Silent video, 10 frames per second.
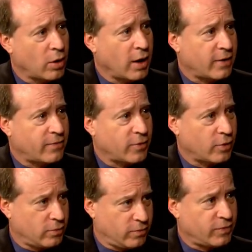lot
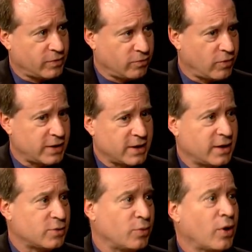for, for
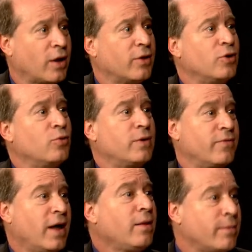residents with all the yeah. new
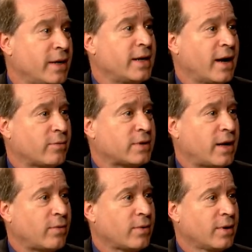development in downtown.